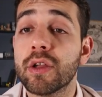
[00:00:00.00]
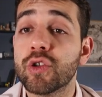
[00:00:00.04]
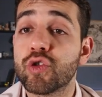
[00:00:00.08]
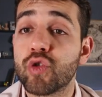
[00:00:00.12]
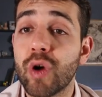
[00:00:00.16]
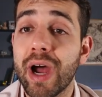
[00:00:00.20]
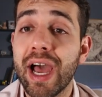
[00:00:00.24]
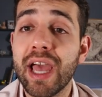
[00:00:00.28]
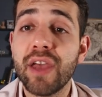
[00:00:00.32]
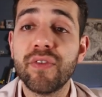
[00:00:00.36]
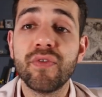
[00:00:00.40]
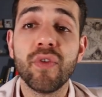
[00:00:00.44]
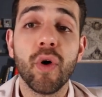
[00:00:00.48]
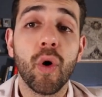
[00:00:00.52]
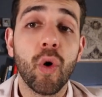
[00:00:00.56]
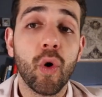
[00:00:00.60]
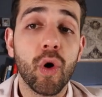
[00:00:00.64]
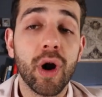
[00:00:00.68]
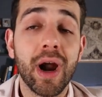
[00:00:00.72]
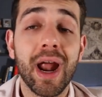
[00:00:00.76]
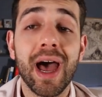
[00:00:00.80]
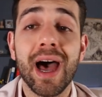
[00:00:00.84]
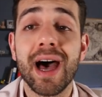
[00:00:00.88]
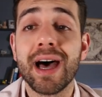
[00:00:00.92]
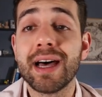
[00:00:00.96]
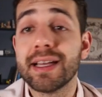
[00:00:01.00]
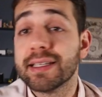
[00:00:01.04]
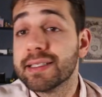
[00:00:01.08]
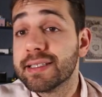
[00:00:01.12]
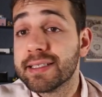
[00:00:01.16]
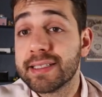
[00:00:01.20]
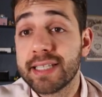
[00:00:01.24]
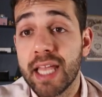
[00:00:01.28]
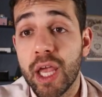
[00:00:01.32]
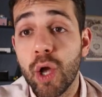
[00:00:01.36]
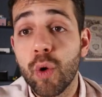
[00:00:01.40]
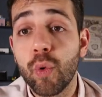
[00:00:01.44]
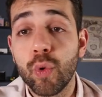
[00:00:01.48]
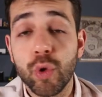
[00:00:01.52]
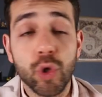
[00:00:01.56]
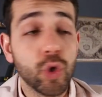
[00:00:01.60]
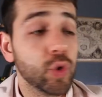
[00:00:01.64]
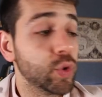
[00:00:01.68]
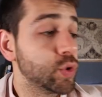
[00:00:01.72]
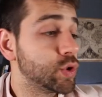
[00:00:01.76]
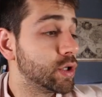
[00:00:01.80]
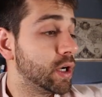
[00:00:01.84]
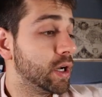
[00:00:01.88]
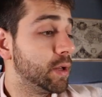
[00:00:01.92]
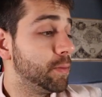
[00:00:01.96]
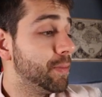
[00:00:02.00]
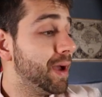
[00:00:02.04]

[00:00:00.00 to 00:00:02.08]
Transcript: drive or a single user.